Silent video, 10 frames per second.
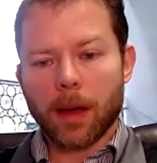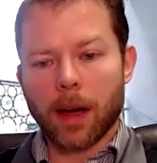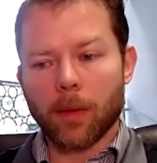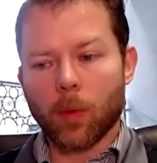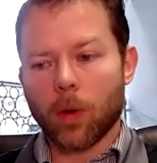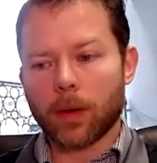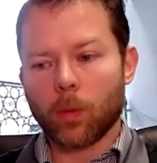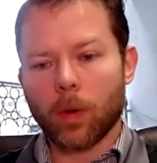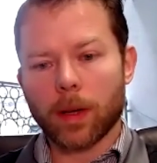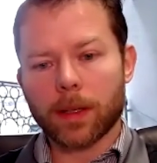um,
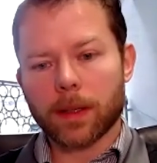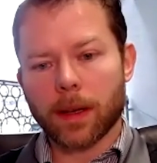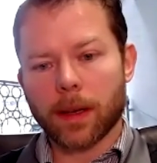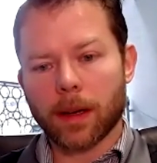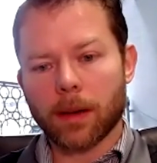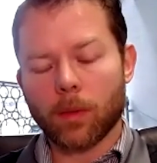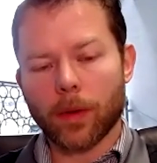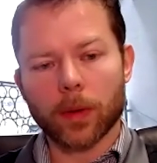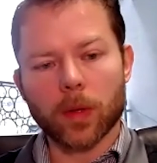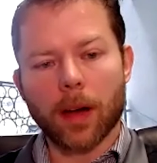what what uh,
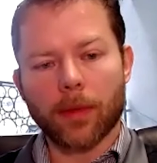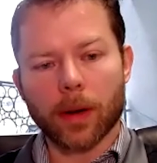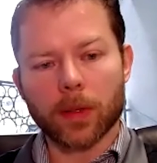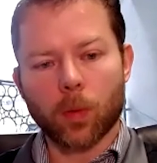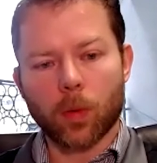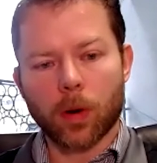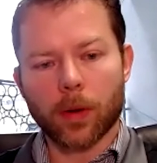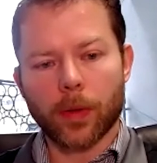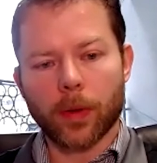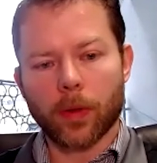what those offerings
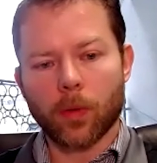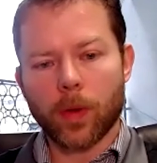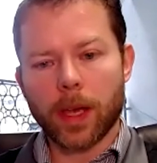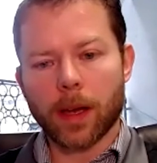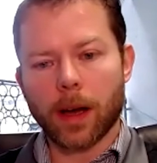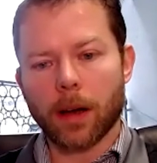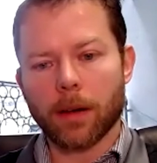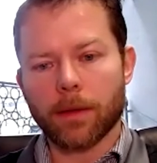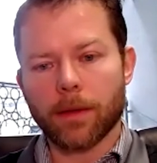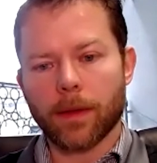were the, the week
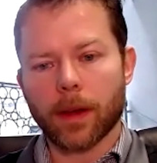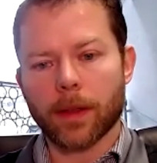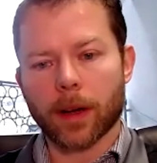of the,